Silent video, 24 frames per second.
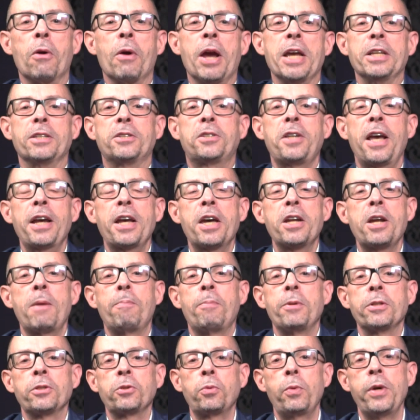right, second up
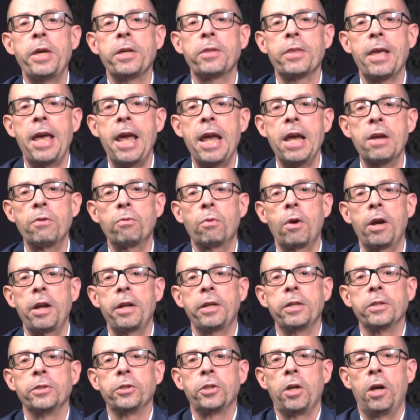this week, the
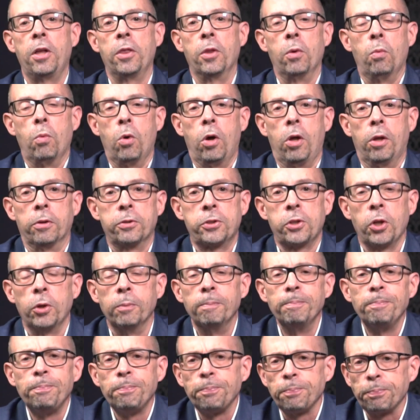handwriting is on the wall. So,
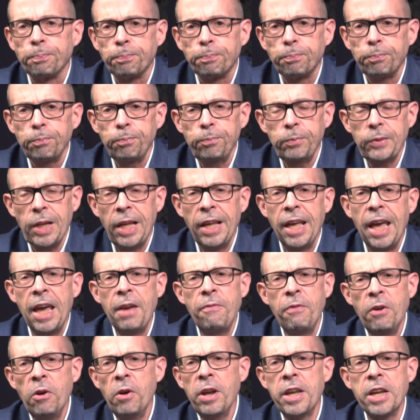a
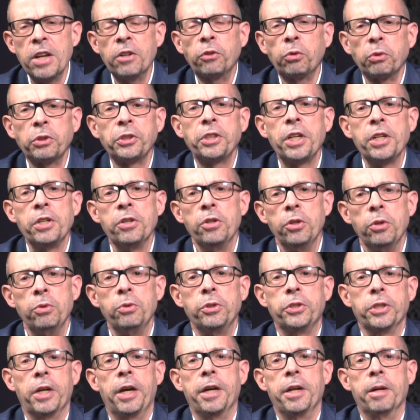very interesting
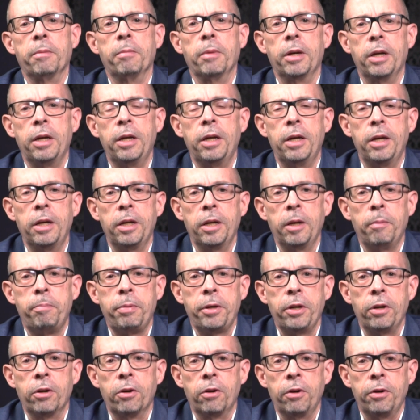news item
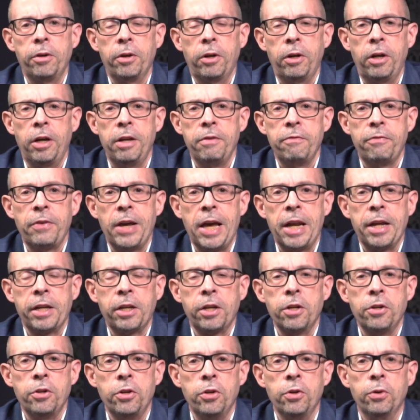appeared on
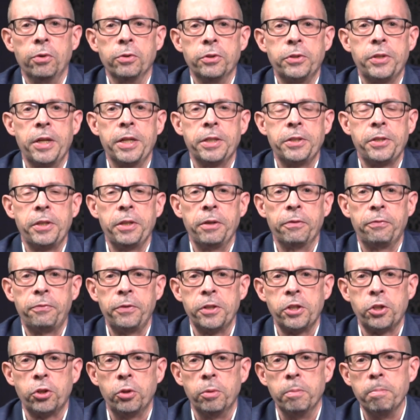Vatican News, that's the
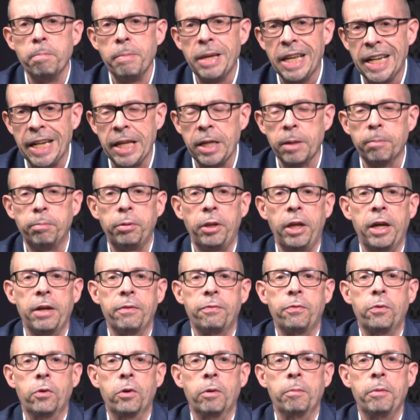official media
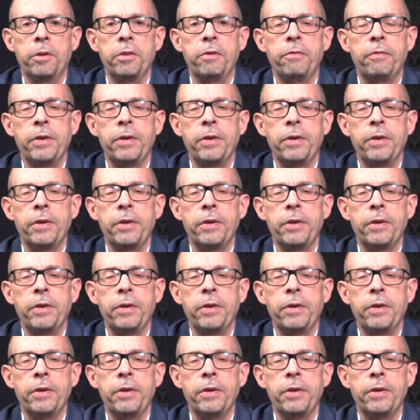platform of the